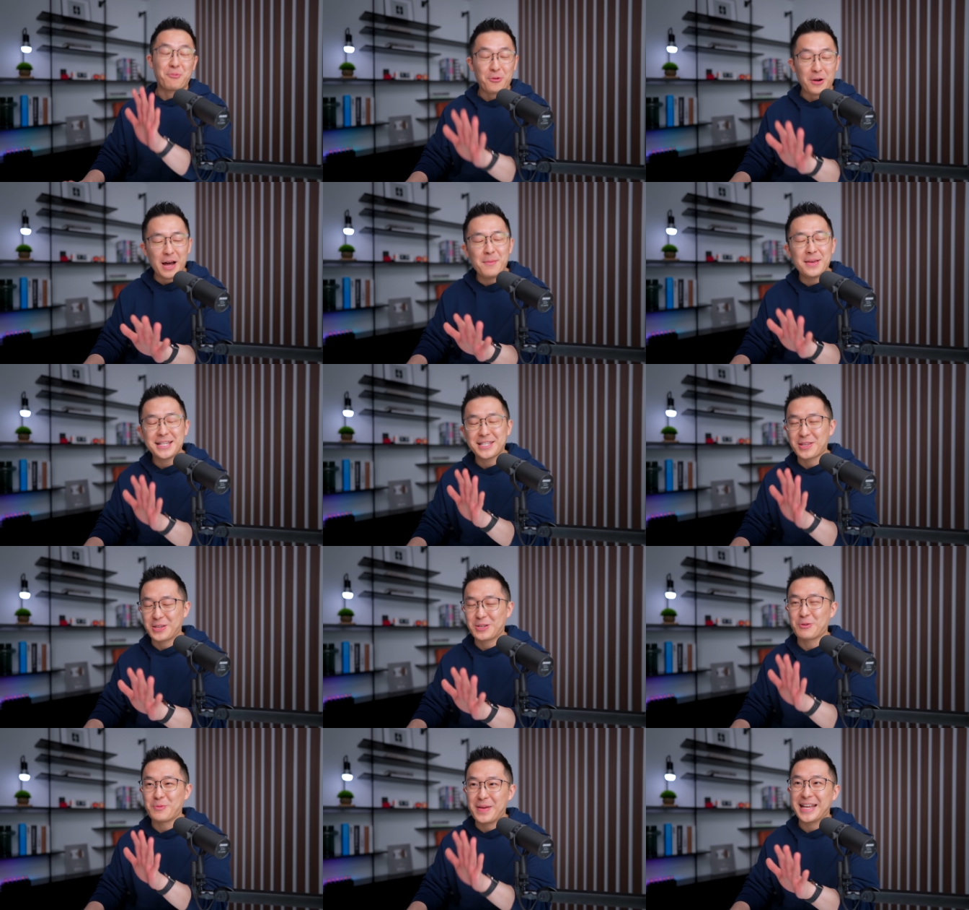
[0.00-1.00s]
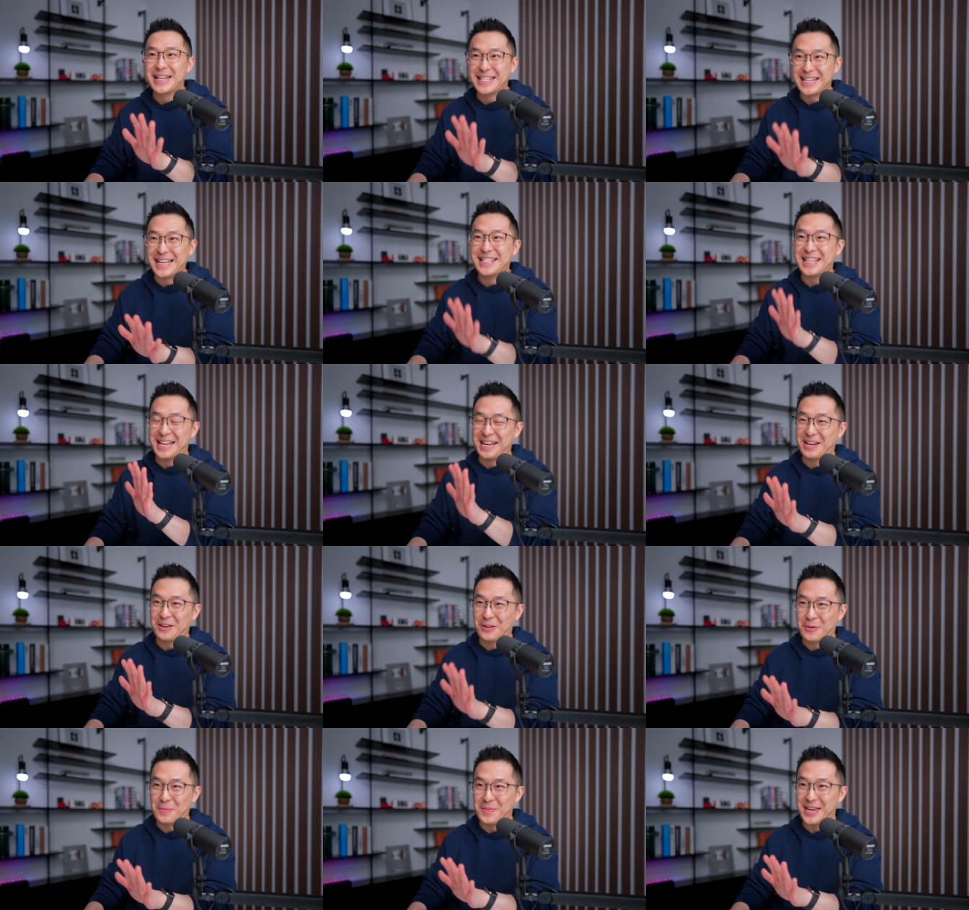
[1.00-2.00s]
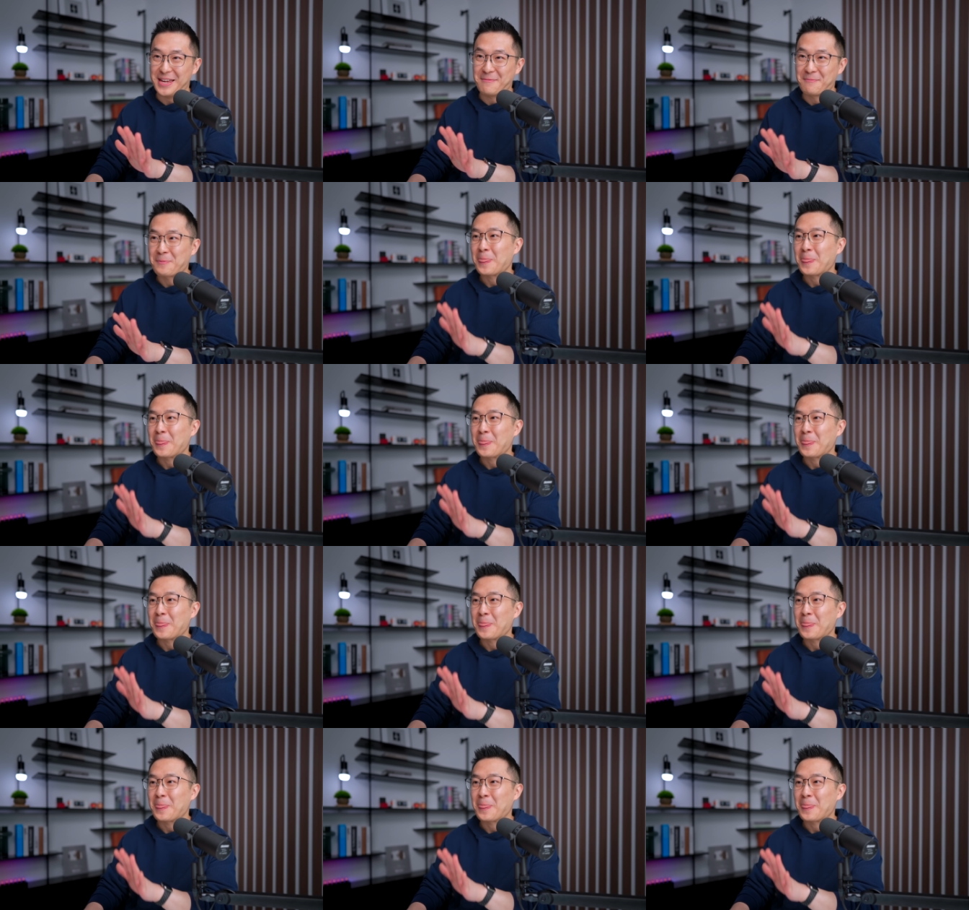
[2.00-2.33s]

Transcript: promise this will make sense in a little bit.